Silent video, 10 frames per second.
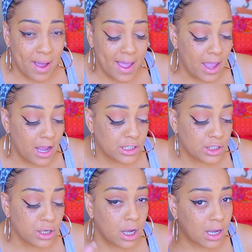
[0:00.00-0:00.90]
my hair
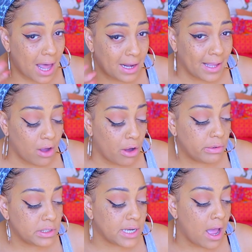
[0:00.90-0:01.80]
to kind of like
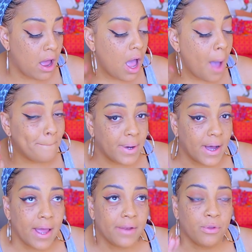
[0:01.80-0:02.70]
hold down.
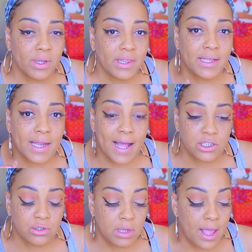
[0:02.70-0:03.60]
But the one thing that I
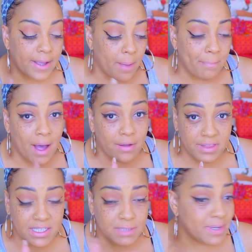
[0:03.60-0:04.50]
do like
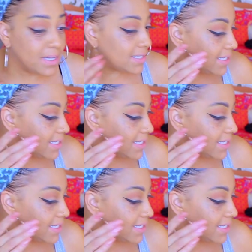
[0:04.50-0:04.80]
about this, because